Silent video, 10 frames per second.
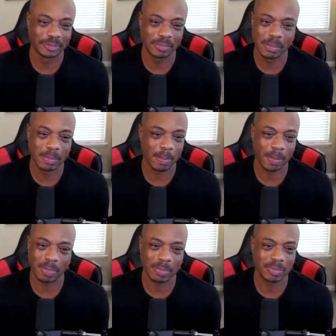There's no
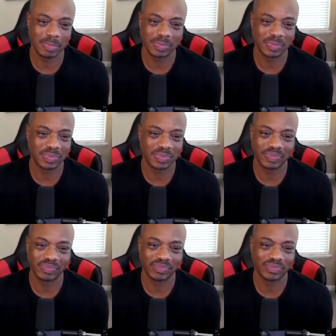feedback. There's
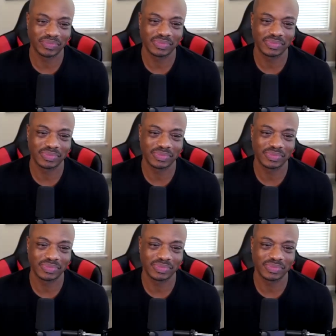no